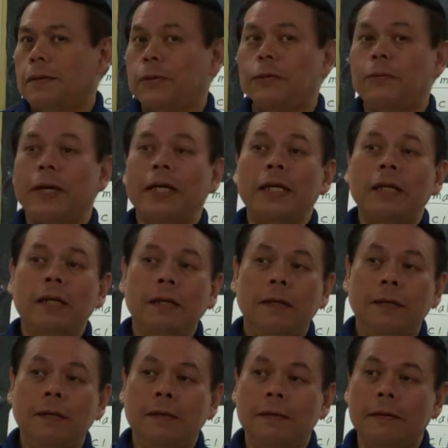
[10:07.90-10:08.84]
You ready?
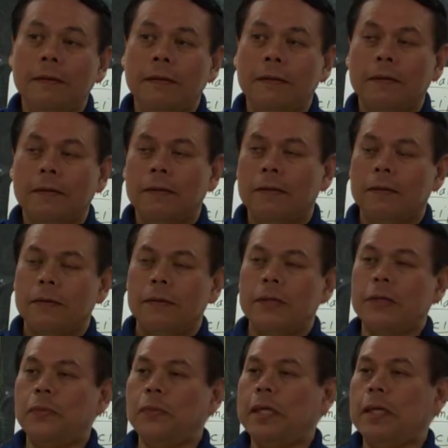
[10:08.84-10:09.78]

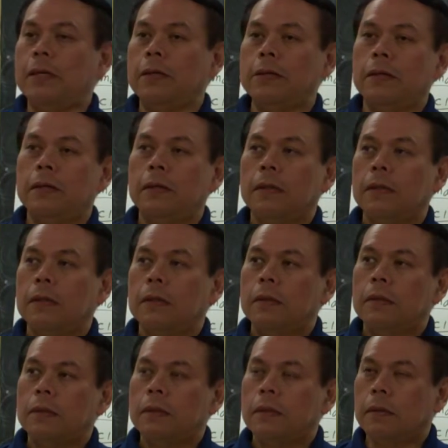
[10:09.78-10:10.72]
It means
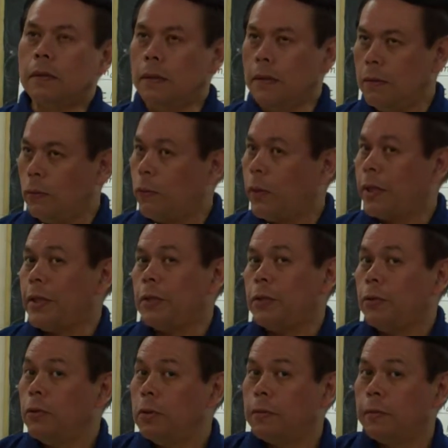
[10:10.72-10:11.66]
what
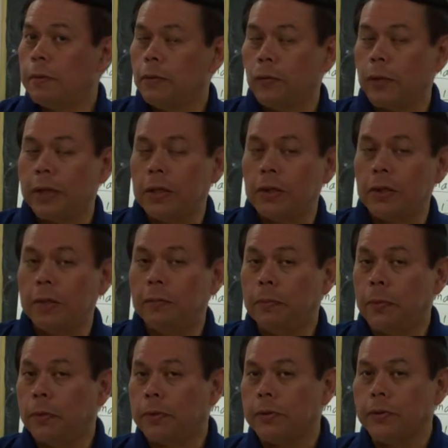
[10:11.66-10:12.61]
is useful, what is
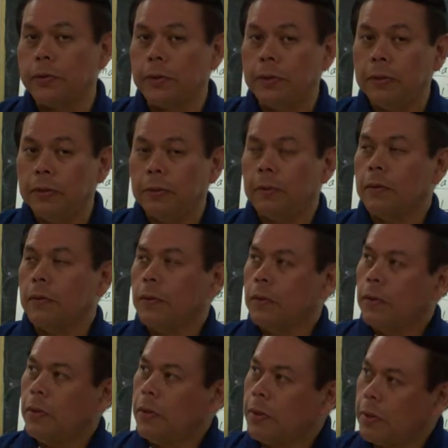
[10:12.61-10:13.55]
important to you.
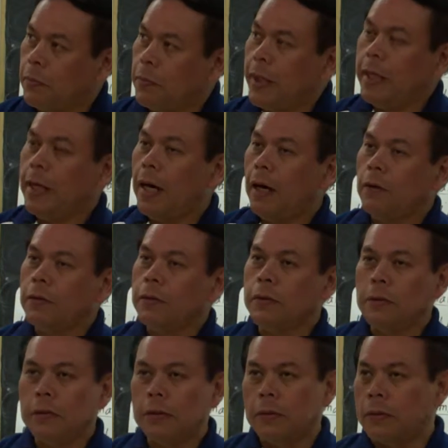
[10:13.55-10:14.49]
It's a big house,
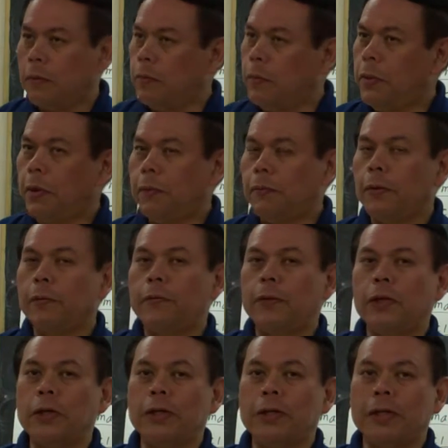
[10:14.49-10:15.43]
beautiful
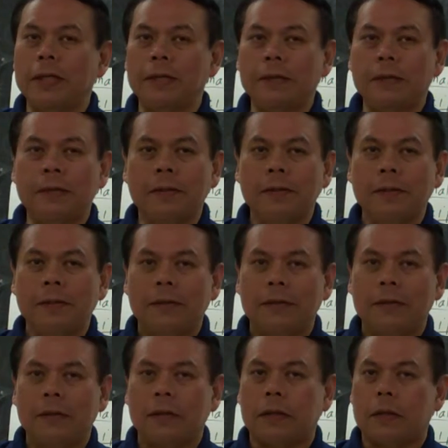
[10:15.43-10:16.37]
furnishings,
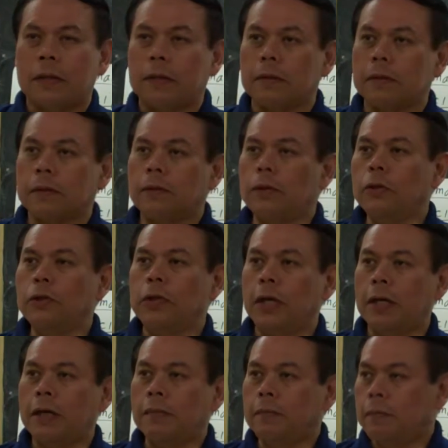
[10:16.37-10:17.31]
good
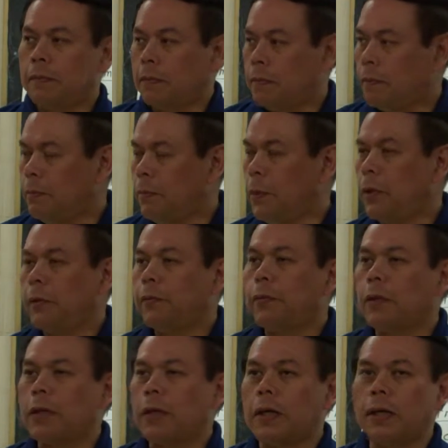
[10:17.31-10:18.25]
job,
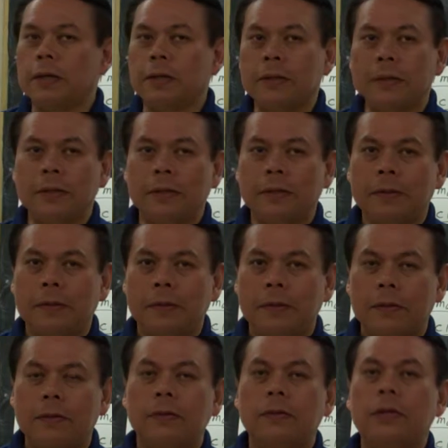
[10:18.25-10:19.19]
beautiful cars.
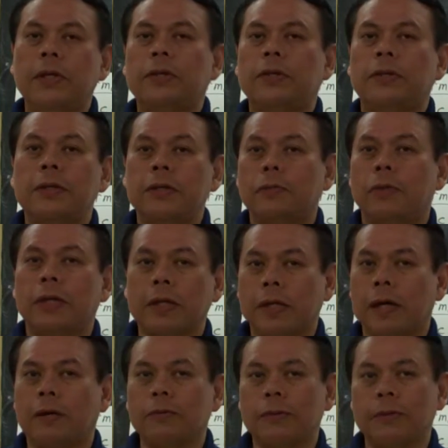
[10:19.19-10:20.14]
This is
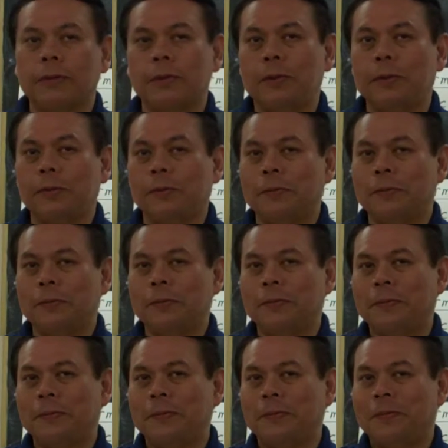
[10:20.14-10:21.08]
what counts to you.
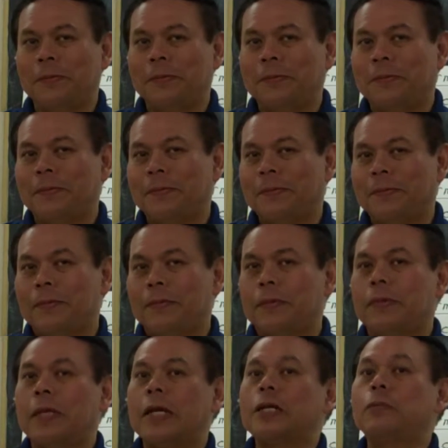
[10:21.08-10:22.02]

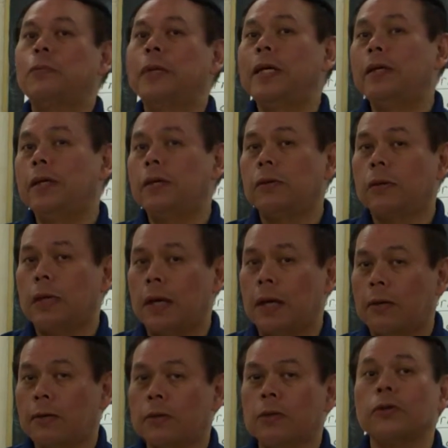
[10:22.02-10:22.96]
That's building your
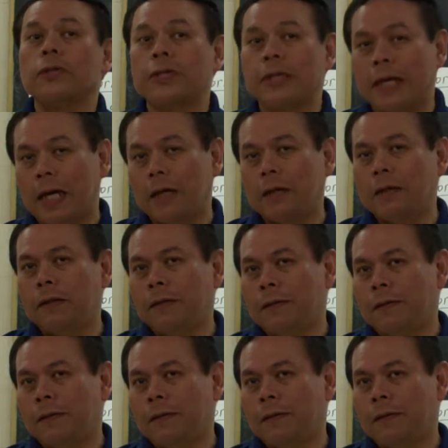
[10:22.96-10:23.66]
house on sand.